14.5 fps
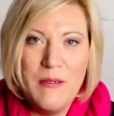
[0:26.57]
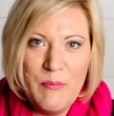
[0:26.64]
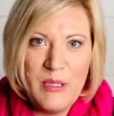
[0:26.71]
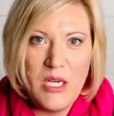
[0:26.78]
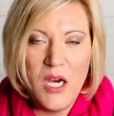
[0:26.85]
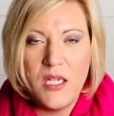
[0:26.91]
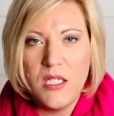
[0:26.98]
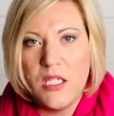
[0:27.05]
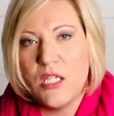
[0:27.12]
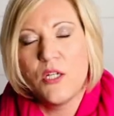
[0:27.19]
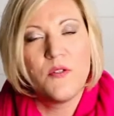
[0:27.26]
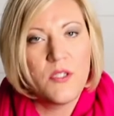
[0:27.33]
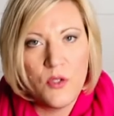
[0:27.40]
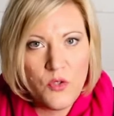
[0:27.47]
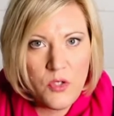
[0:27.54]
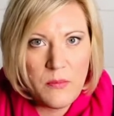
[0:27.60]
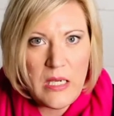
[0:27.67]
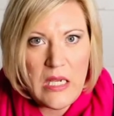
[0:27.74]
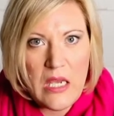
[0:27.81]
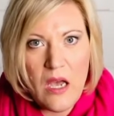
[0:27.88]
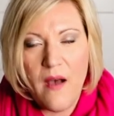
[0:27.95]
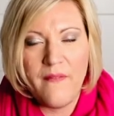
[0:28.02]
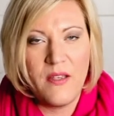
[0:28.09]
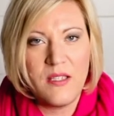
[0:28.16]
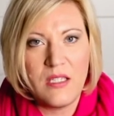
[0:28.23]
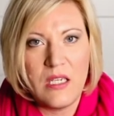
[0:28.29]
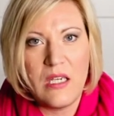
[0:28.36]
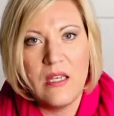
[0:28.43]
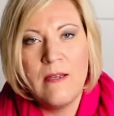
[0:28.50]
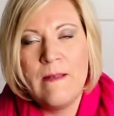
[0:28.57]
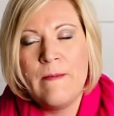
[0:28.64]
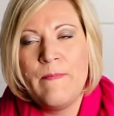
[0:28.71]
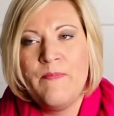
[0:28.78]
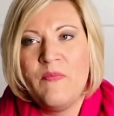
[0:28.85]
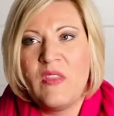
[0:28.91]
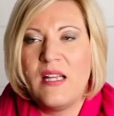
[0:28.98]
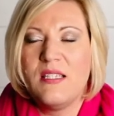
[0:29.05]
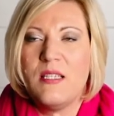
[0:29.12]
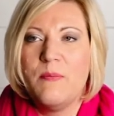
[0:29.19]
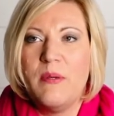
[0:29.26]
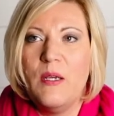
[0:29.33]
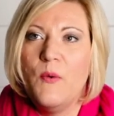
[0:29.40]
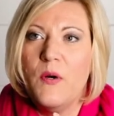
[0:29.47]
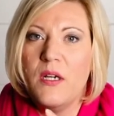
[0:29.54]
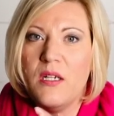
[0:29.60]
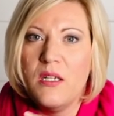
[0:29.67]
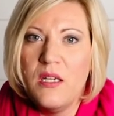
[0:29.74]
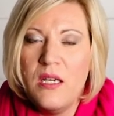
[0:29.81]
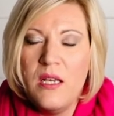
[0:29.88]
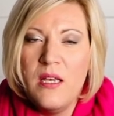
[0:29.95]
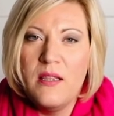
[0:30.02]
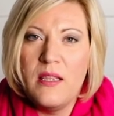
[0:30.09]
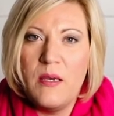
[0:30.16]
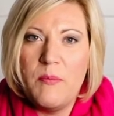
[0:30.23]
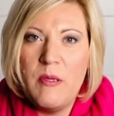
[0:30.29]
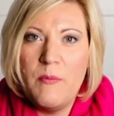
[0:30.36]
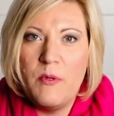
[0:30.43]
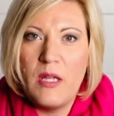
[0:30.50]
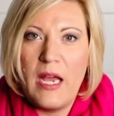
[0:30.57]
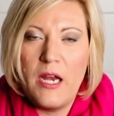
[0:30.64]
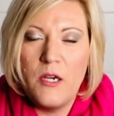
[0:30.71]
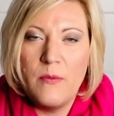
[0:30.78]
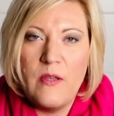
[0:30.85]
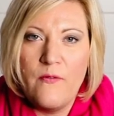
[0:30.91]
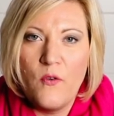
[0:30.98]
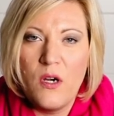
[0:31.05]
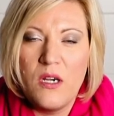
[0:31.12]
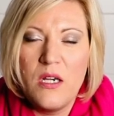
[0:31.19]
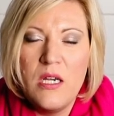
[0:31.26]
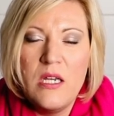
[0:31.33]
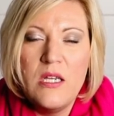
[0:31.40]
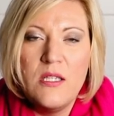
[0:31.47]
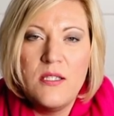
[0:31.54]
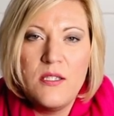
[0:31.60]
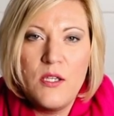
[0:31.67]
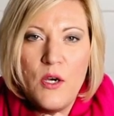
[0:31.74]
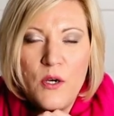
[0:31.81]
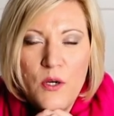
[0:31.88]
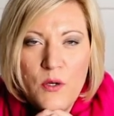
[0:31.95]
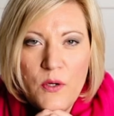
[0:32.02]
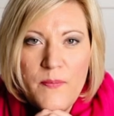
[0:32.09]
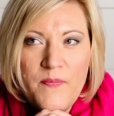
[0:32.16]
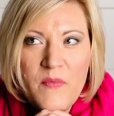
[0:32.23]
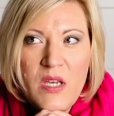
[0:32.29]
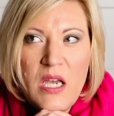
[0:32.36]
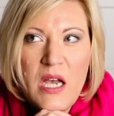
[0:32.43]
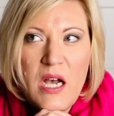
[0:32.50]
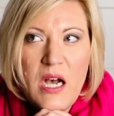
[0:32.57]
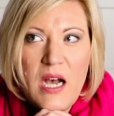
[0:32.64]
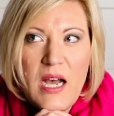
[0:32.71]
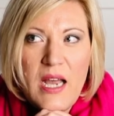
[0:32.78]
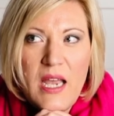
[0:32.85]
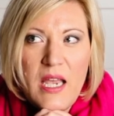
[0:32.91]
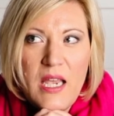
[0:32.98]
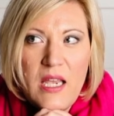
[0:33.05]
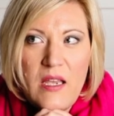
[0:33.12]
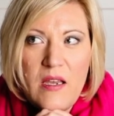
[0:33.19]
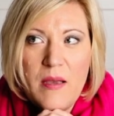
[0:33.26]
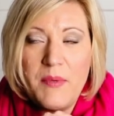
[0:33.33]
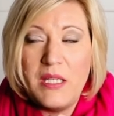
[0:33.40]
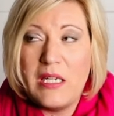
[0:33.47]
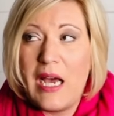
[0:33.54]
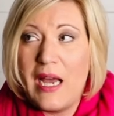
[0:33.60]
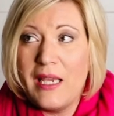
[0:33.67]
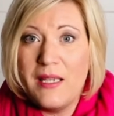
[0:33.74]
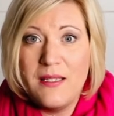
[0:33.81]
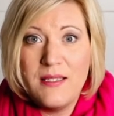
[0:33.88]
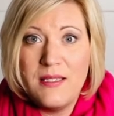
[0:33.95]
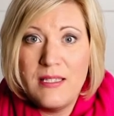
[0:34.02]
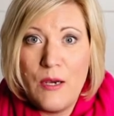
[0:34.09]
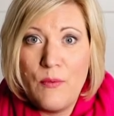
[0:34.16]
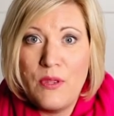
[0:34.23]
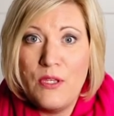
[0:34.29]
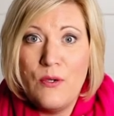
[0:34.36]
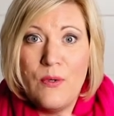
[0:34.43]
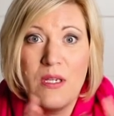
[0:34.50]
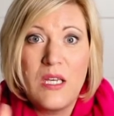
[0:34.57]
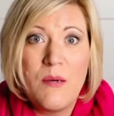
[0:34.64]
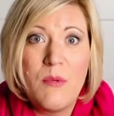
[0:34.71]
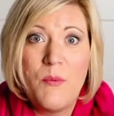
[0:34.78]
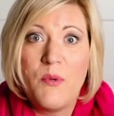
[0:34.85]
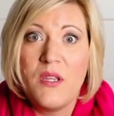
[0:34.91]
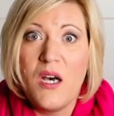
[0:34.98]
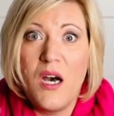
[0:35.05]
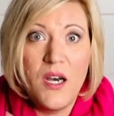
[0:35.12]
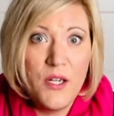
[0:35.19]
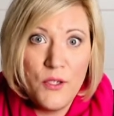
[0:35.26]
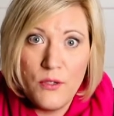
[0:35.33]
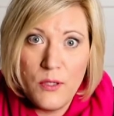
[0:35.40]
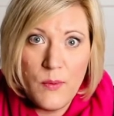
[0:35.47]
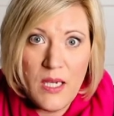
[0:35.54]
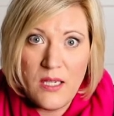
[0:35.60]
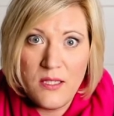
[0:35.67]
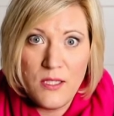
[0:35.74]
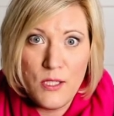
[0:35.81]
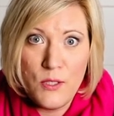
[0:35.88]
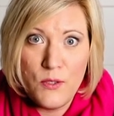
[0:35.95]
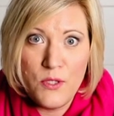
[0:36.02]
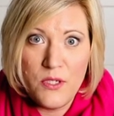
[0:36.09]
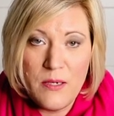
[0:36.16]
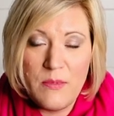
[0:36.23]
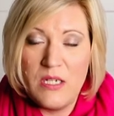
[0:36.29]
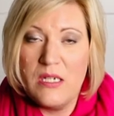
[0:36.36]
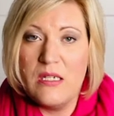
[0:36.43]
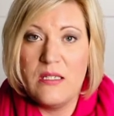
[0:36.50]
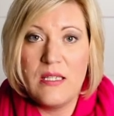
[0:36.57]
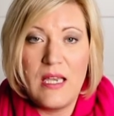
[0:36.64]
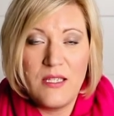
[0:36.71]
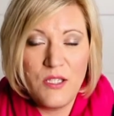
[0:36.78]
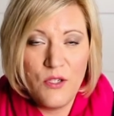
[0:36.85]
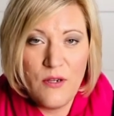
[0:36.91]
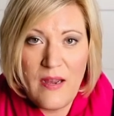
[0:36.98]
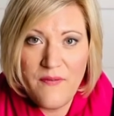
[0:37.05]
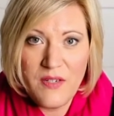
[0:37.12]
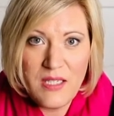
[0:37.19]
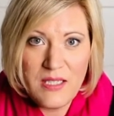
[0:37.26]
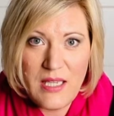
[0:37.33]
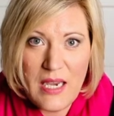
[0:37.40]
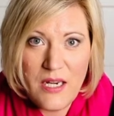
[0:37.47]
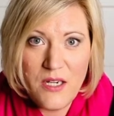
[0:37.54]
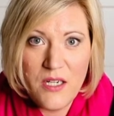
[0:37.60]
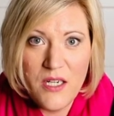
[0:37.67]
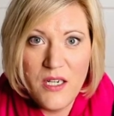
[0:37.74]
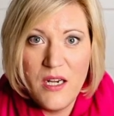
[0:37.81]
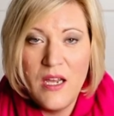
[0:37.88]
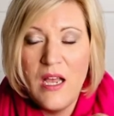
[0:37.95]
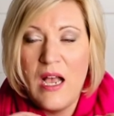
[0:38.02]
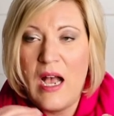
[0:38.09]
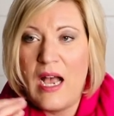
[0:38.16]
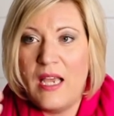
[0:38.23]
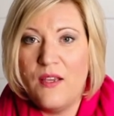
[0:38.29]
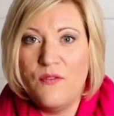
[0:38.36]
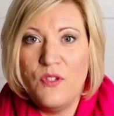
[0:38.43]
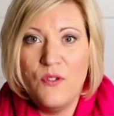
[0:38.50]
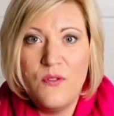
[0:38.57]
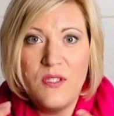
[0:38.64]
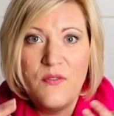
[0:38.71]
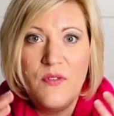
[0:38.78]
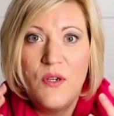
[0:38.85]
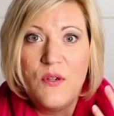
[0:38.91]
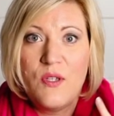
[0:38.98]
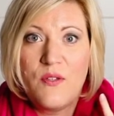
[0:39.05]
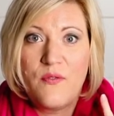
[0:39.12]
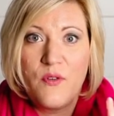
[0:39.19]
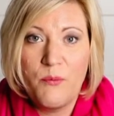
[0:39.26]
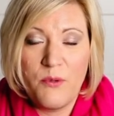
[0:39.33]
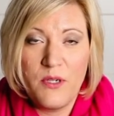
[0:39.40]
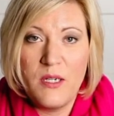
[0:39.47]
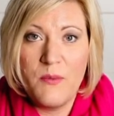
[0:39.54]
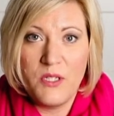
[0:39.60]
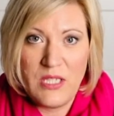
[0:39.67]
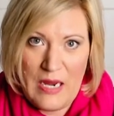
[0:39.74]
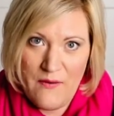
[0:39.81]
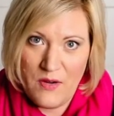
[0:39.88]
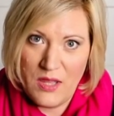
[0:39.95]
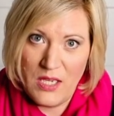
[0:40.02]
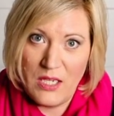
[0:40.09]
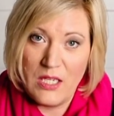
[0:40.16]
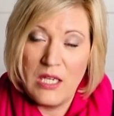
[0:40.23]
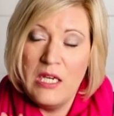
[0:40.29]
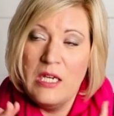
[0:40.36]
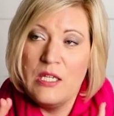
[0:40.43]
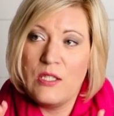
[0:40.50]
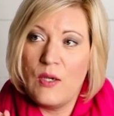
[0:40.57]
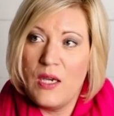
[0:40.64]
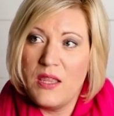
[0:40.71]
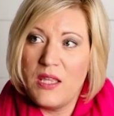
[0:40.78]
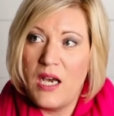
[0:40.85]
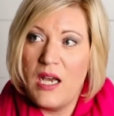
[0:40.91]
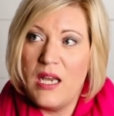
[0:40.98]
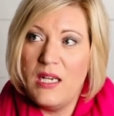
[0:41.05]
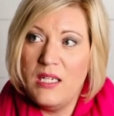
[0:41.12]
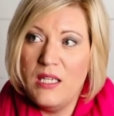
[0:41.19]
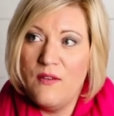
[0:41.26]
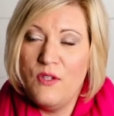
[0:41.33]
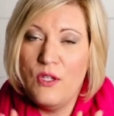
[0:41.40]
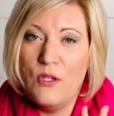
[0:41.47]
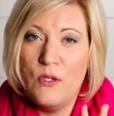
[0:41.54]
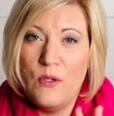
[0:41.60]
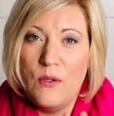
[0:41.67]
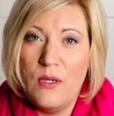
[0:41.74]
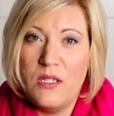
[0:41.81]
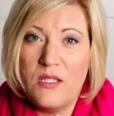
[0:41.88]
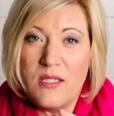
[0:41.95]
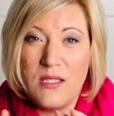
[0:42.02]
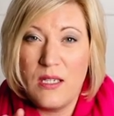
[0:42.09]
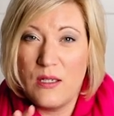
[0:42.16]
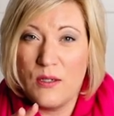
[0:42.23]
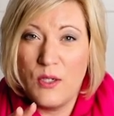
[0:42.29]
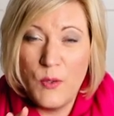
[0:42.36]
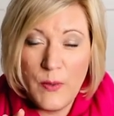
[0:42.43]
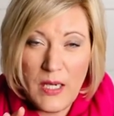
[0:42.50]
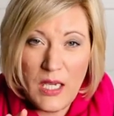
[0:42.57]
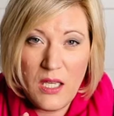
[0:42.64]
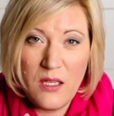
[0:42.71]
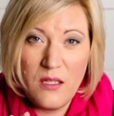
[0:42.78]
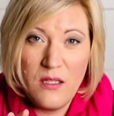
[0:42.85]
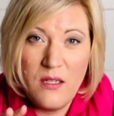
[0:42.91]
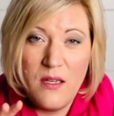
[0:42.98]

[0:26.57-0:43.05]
Beyond, social media. Obviously, that's a big one that people hire me for. So I could sit down with you and come up with 100 ways to use your images. As a graphic designer, I have used photos for pretty much everything. So I thought I'd give you just a quick